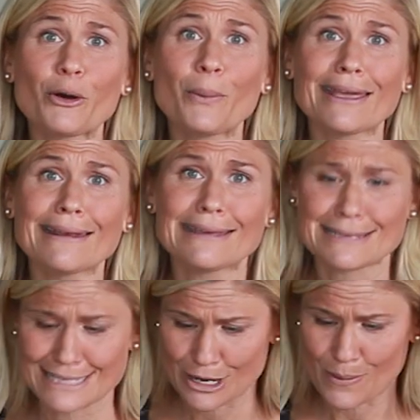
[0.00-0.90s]
quick and
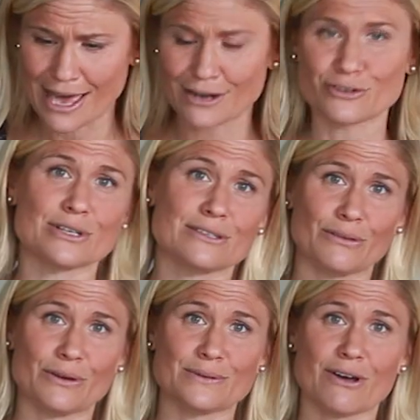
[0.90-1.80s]
easy, go ahead and drizzle
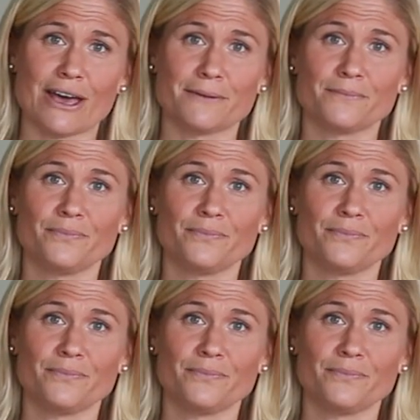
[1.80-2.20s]
those on.